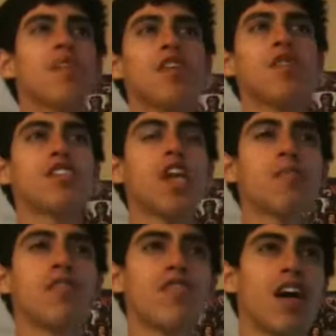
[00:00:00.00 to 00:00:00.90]
The U.S.
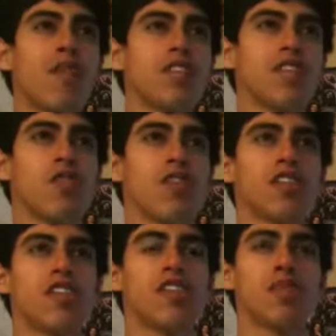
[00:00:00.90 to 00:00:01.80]
Chamber of Commerce
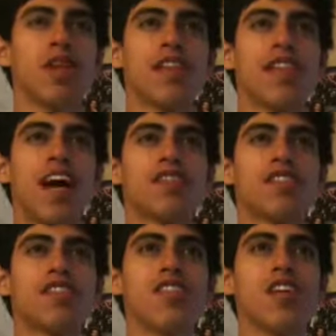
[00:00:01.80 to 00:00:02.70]
endorsed her and spent
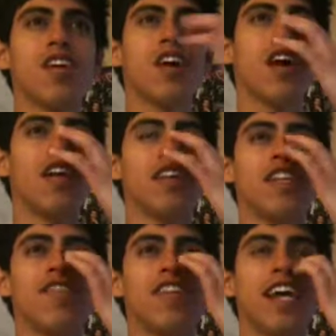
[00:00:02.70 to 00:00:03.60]
thousands on
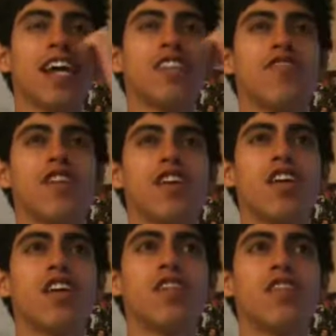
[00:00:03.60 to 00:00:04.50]
TV ads for
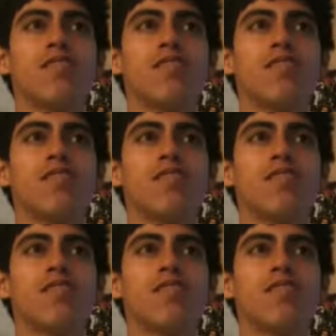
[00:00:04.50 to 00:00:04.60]
her.